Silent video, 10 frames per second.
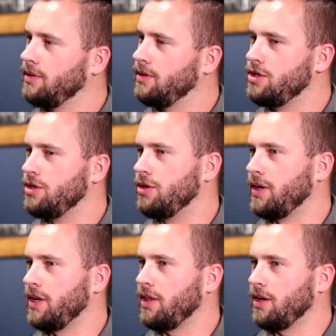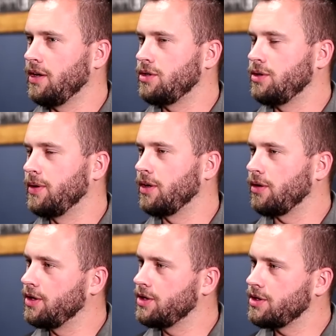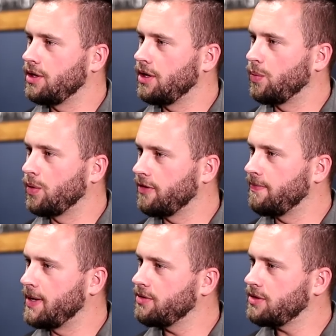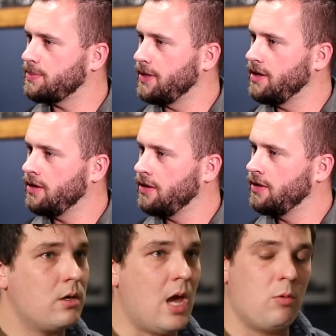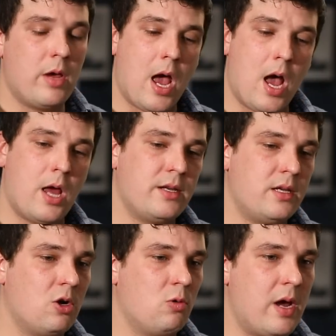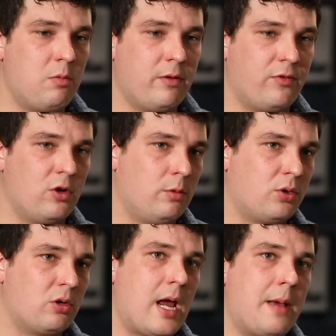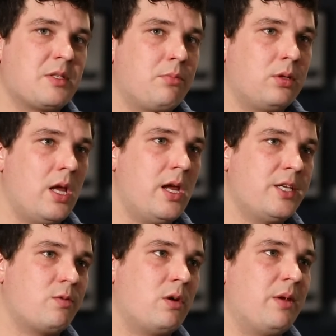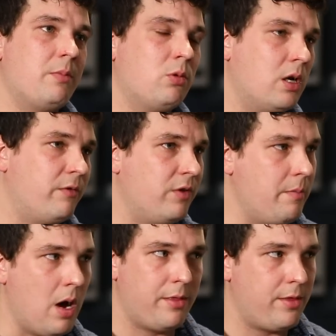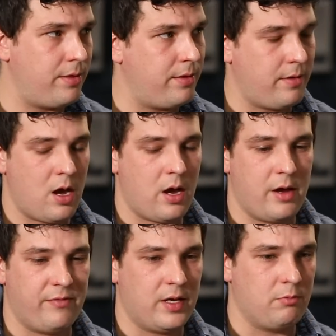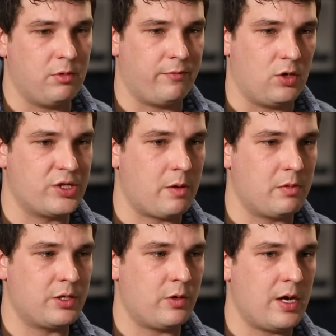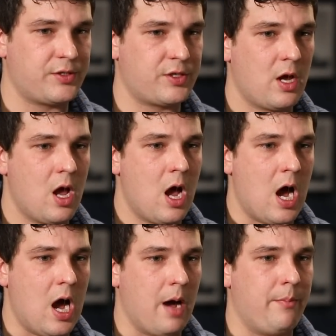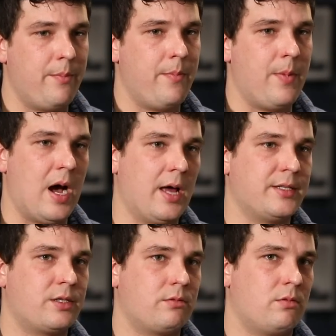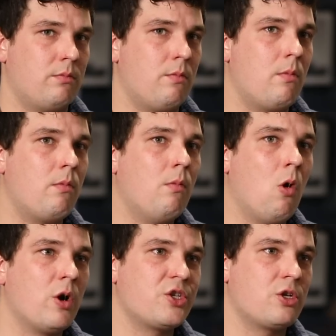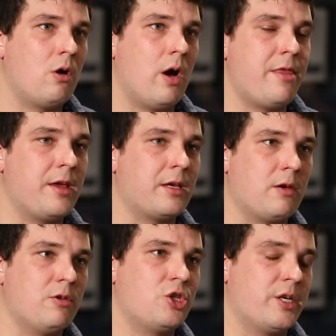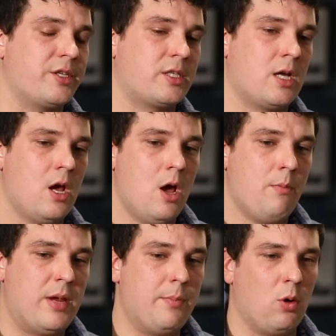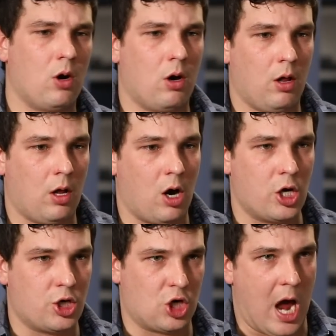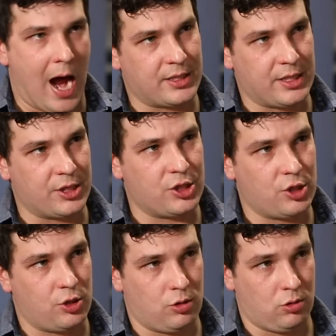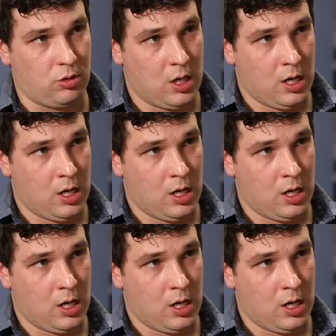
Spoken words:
did you do anything to encourage the word of mouth spread? Yeah, we had referral programs in place where people would get a free month if they referred someone to us. But more so, I think it was just people are attracted to,